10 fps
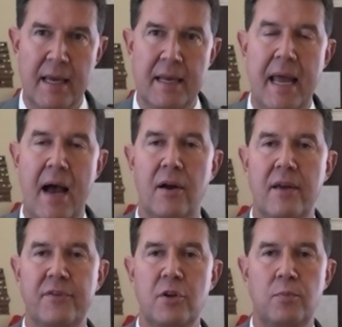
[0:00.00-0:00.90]
Now,
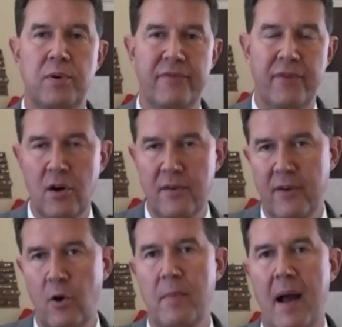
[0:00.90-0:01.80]
if you prefer to
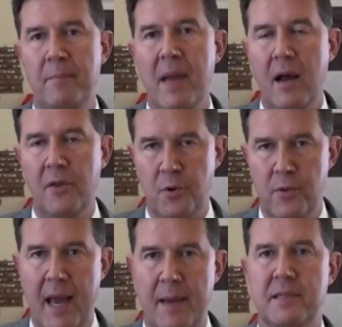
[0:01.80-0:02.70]
vote by mail through
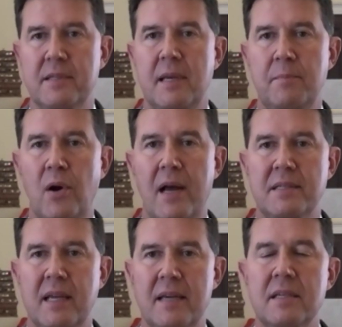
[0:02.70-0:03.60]
the absentee
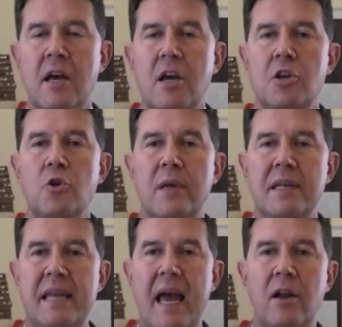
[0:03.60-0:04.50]
process, you
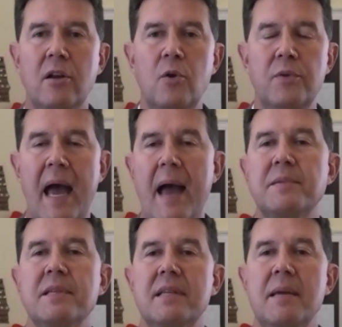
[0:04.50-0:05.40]
can download the
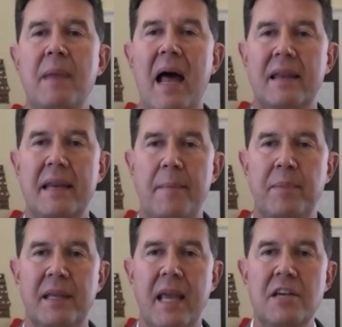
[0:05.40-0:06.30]
absentee ballot
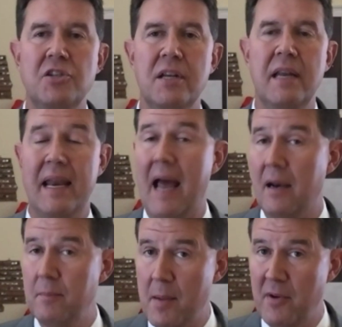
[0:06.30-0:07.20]
application at
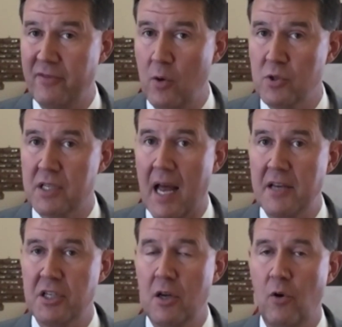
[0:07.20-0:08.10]

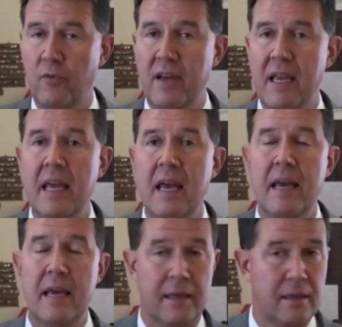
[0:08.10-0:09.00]
alabamavotes.gov.
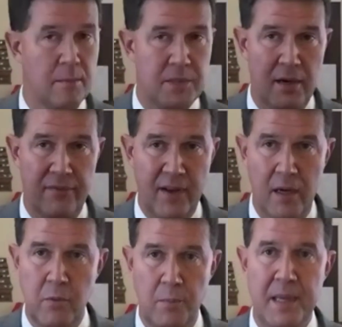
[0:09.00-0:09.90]
It comes in a
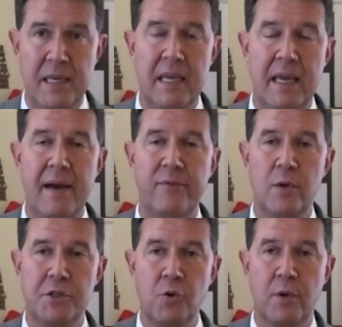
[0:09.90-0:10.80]
fillable PDF,
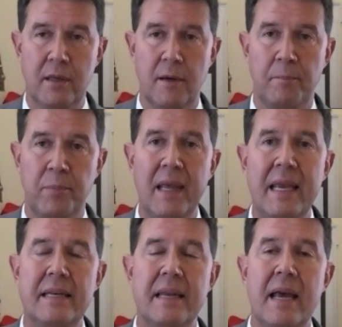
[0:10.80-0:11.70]
which you can
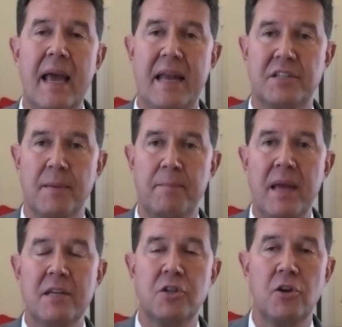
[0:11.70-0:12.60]
complete and
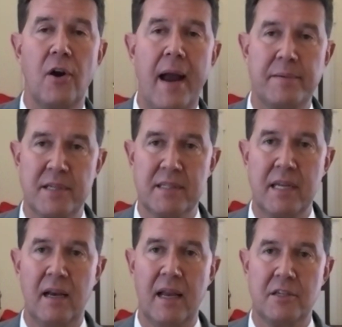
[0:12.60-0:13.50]
submit to your absentee
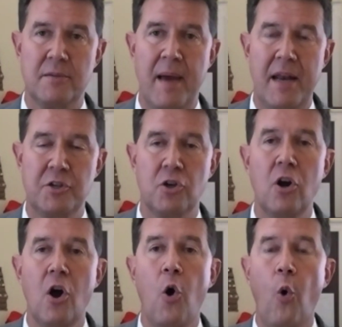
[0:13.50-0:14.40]
election
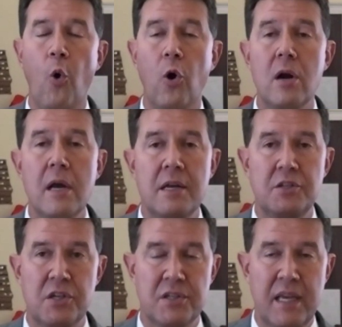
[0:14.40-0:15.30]
manager, or
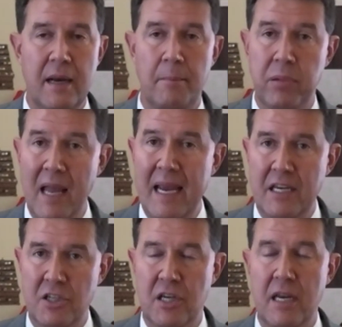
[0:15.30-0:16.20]
just get a
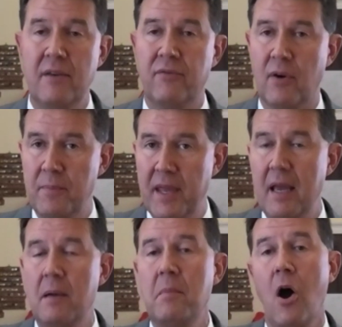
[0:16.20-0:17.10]
blank sheet from
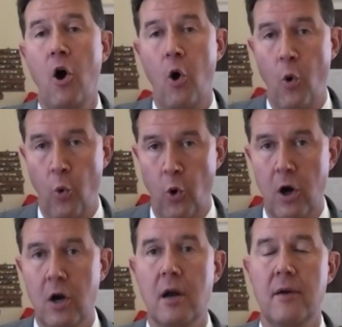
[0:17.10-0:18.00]
them
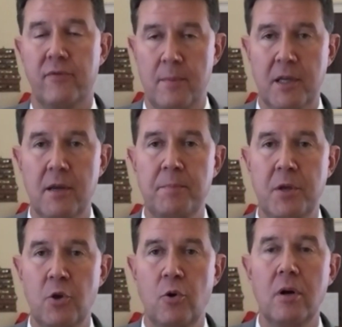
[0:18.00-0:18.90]
or from the
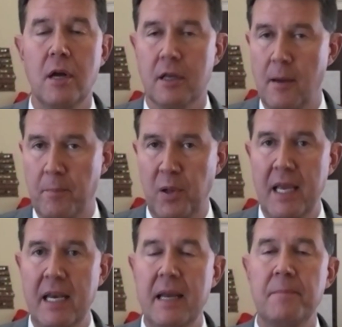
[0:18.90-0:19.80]
computer,
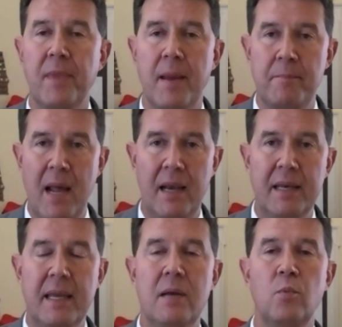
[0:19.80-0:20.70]
complete it, mail it
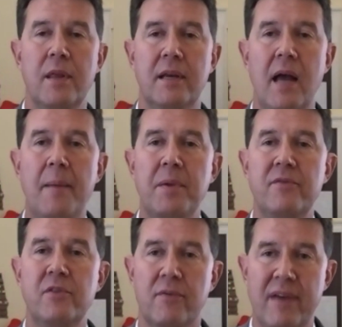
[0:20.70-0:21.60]
in with a copy
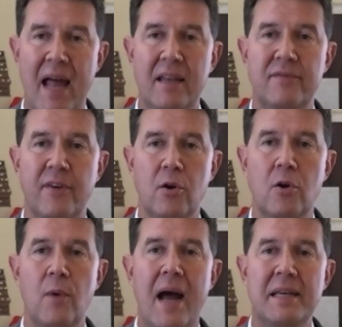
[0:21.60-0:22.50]
of your valid
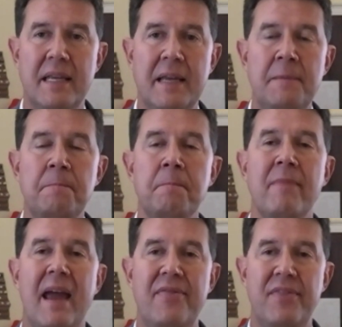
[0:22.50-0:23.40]
photo ID,
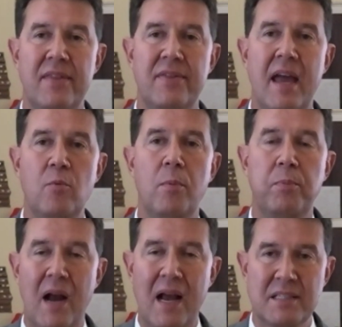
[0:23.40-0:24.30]
and then they will
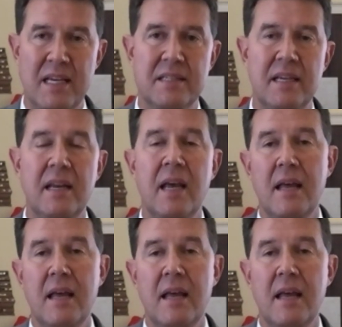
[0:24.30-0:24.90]
process it.